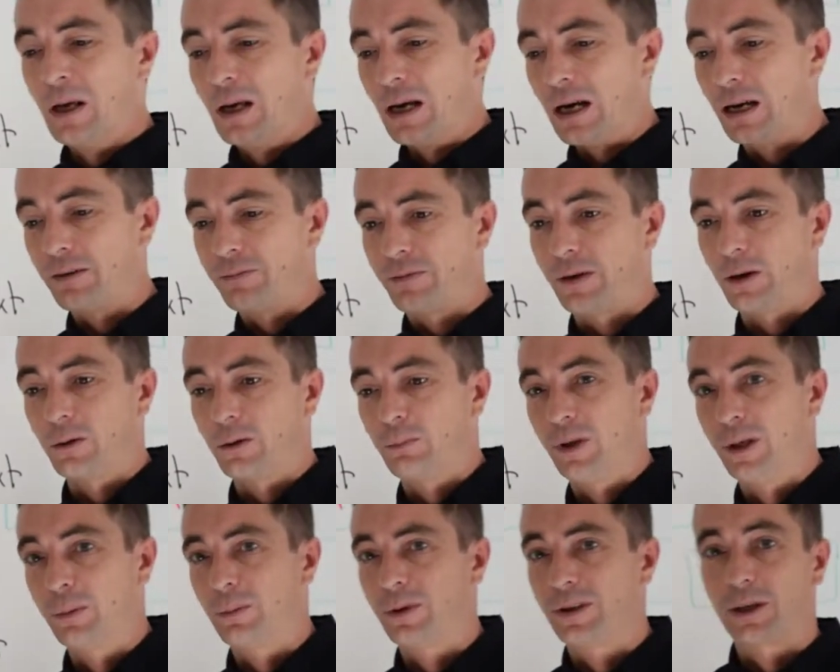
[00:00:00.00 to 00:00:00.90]
I found
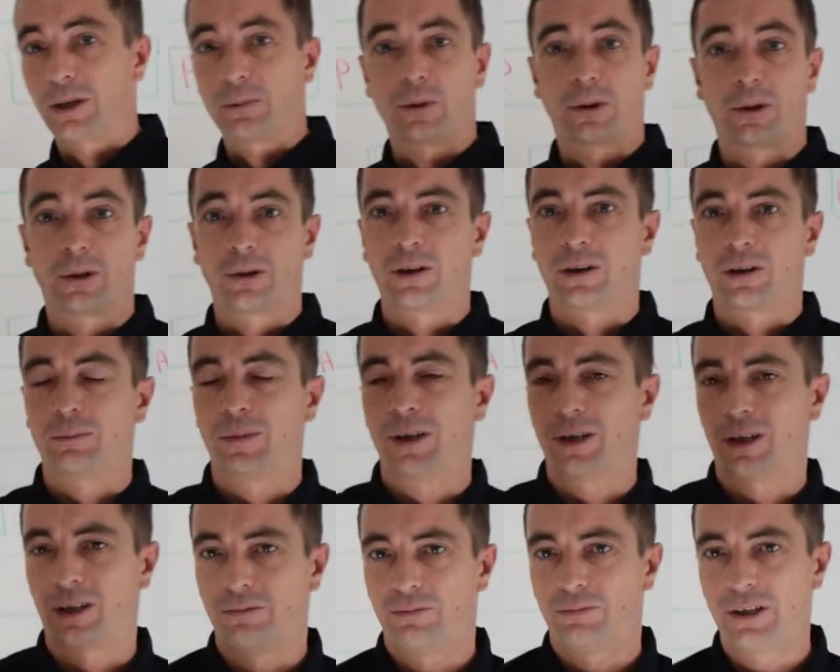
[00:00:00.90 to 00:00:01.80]
people that were good at
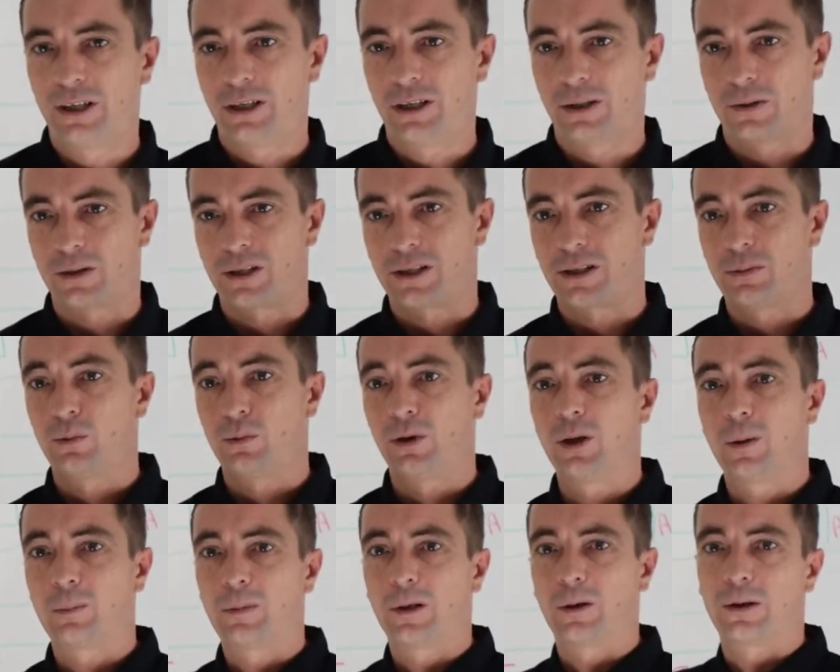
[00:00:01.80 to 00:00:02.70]
making videos. We
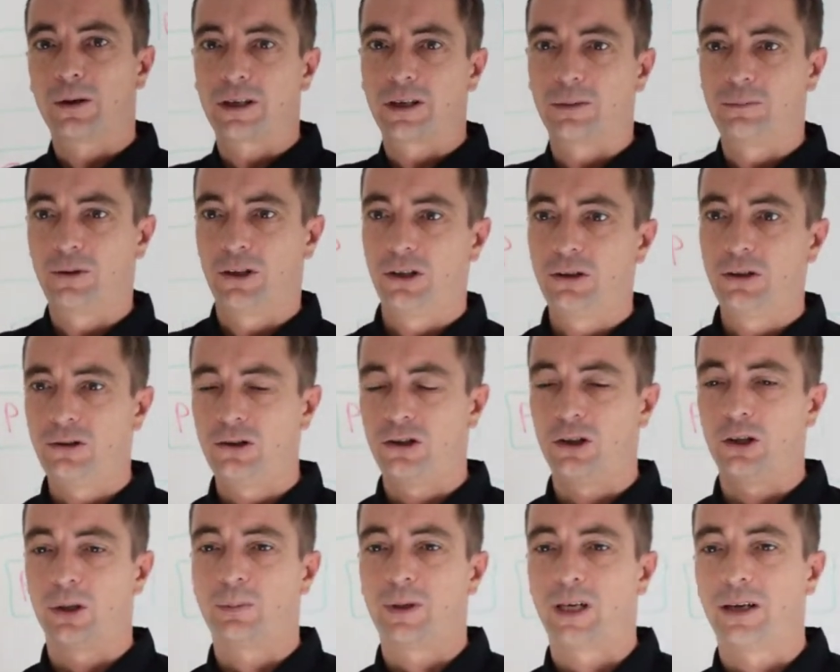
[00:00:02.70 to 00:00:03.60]
uploaded them to
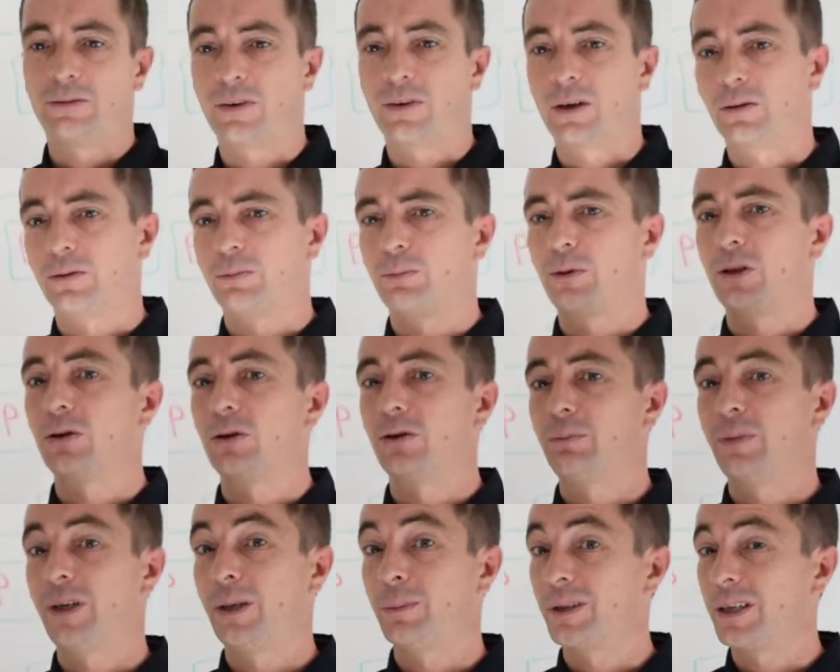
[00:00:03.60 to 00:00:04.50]
YouTube. I found good
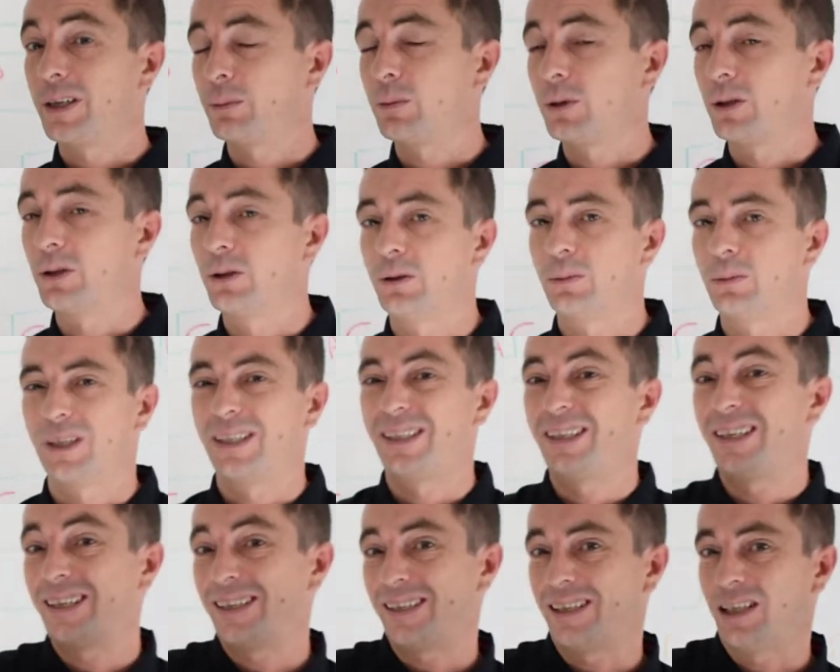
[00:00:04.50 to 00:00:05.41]
people that were good with
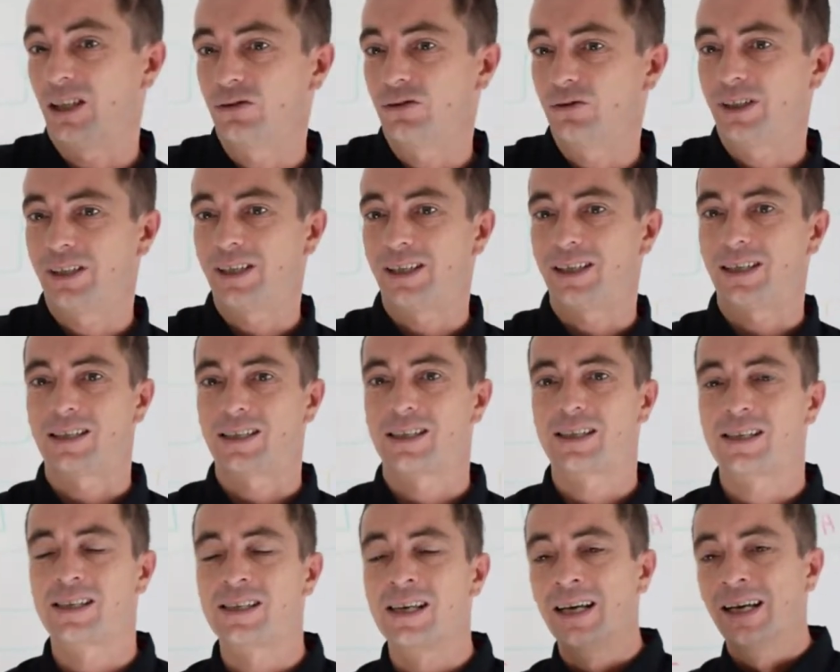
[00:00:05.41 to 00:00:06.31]
data entry
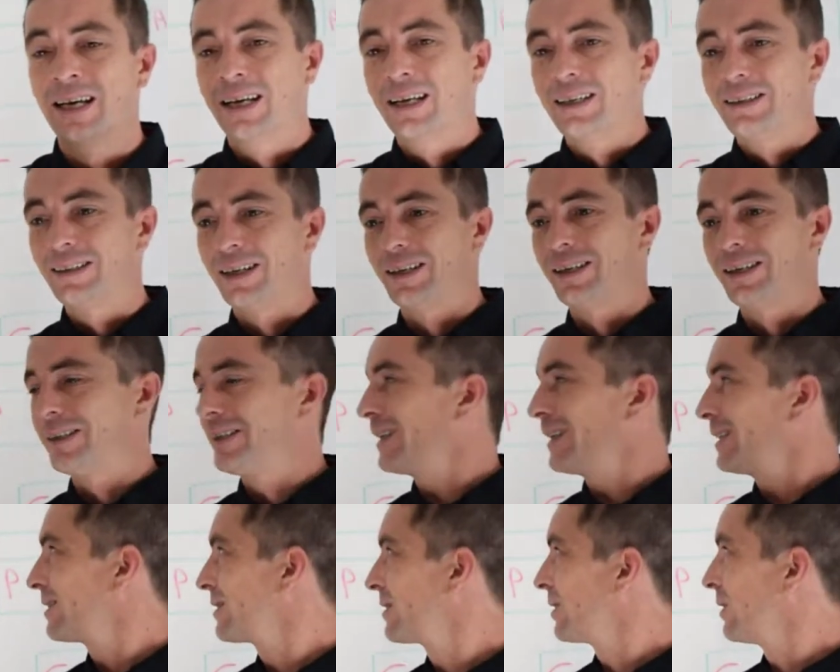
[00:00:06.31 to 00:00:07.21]
tasks. They did
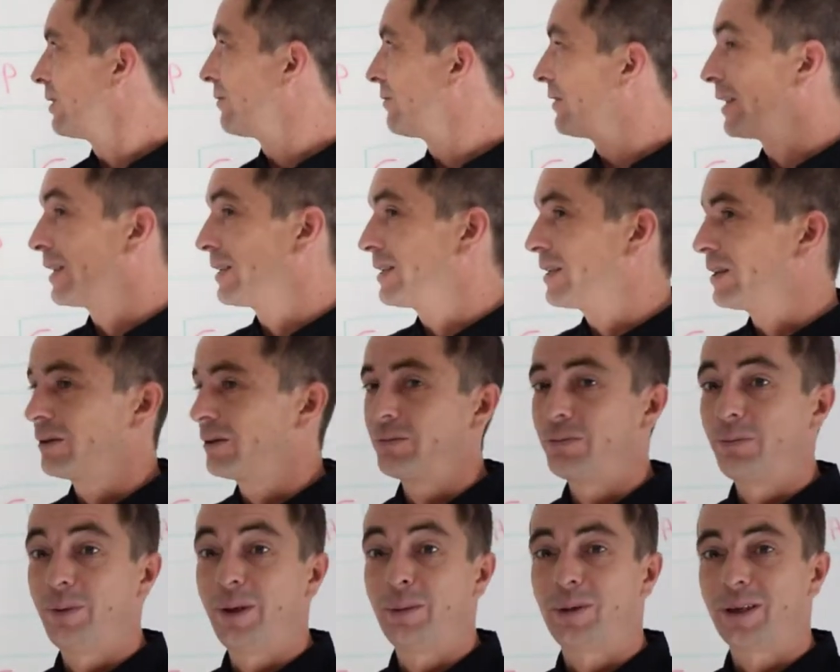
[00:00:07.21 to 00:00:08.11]
that stuff, and I
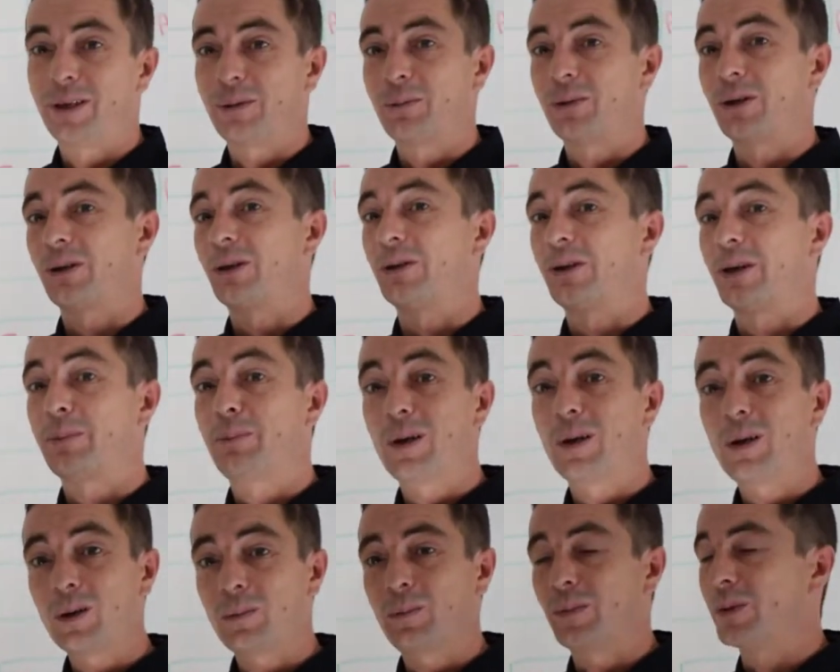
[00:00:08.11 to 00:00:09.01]
found people that were good at
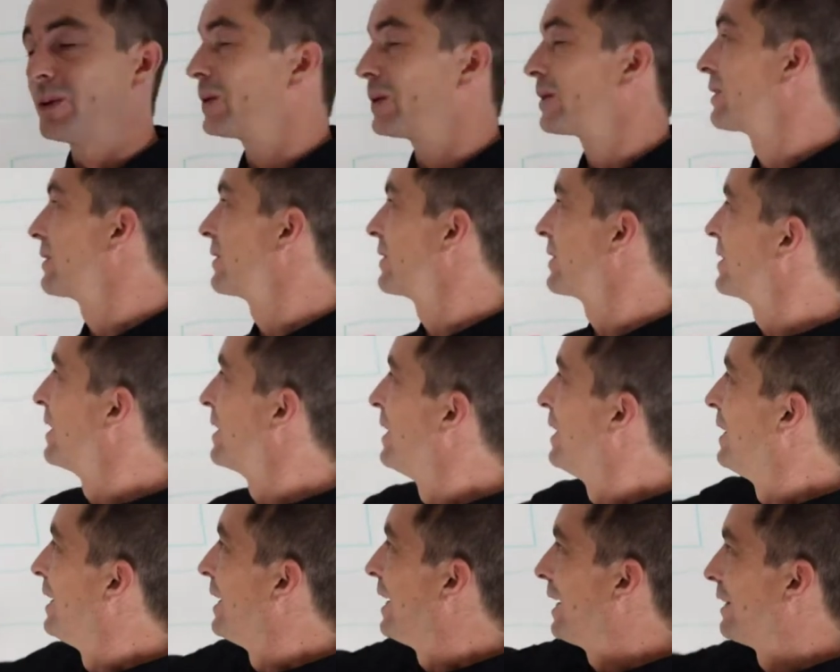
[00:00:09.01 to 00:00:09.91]
blog posts,
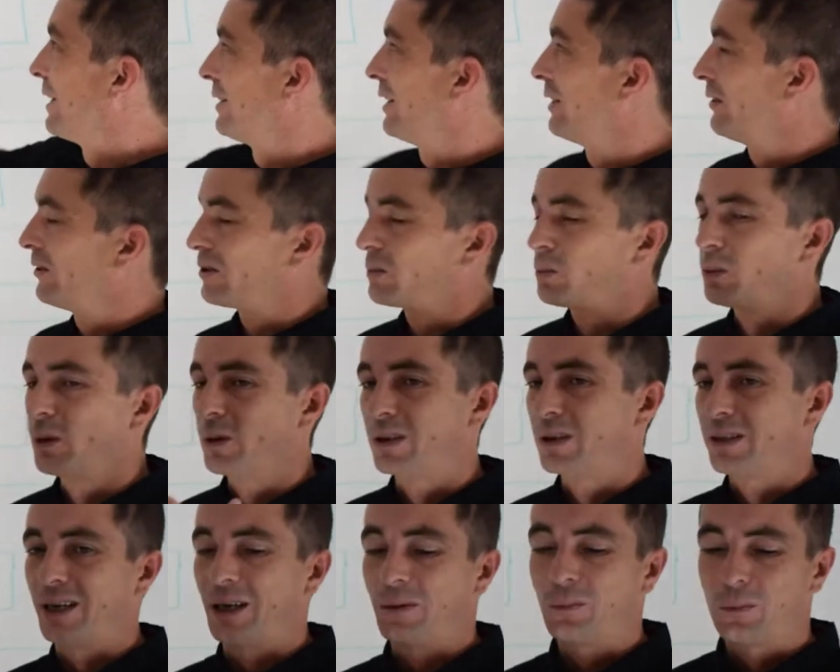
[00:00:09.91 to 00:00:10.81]
and they just
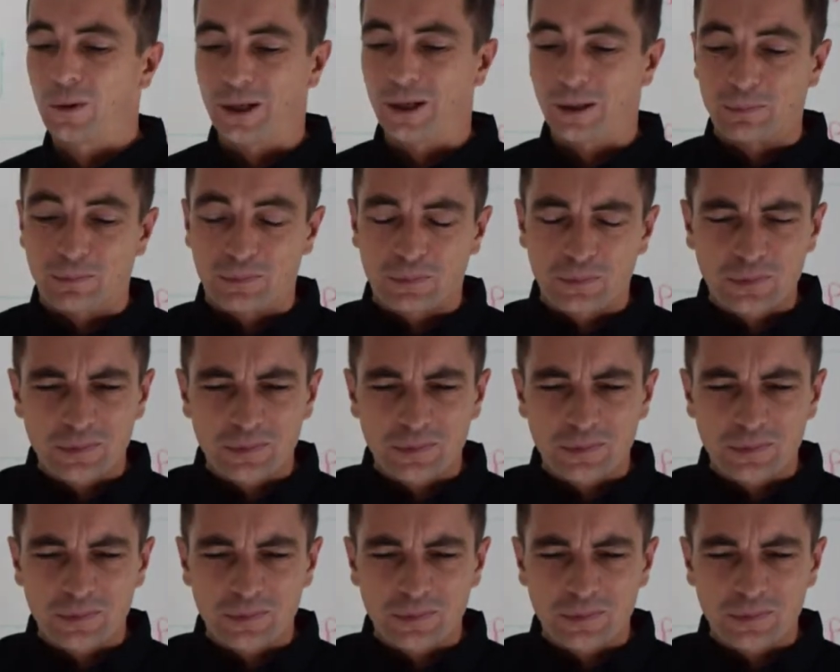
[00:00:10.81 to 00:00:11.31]
worked that way.